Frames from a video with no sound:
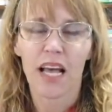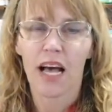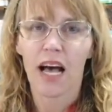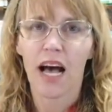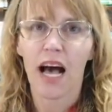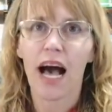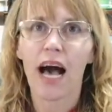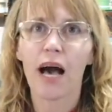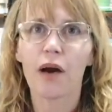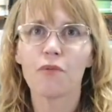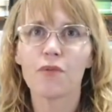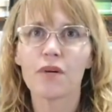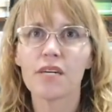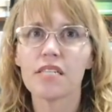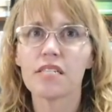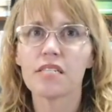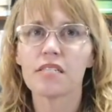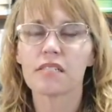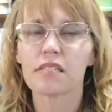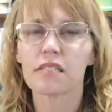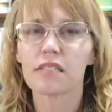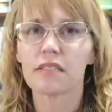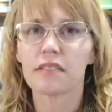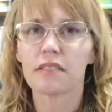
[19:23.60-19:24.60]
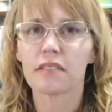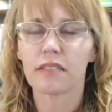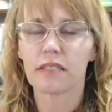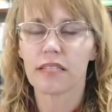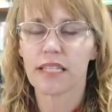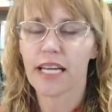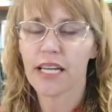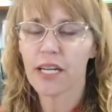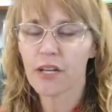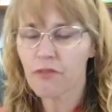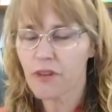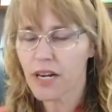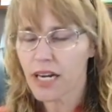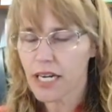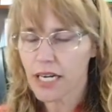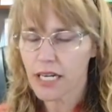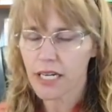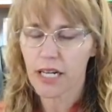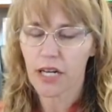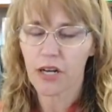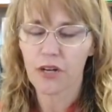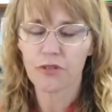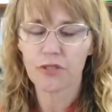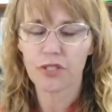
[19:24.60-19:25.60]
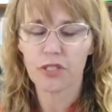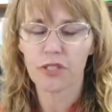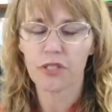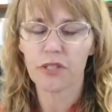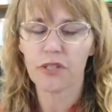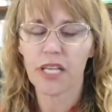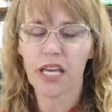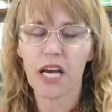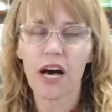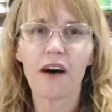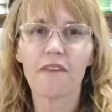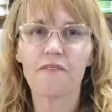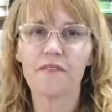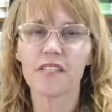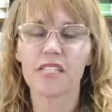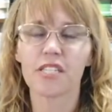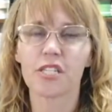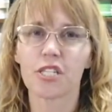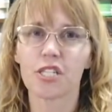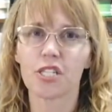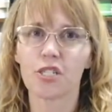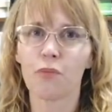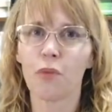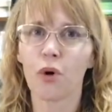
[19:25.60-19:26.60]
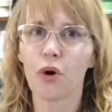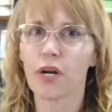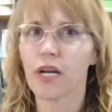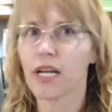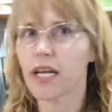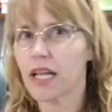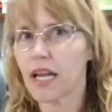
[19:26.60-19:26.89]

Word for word: I was getting ready to go to the office this morning,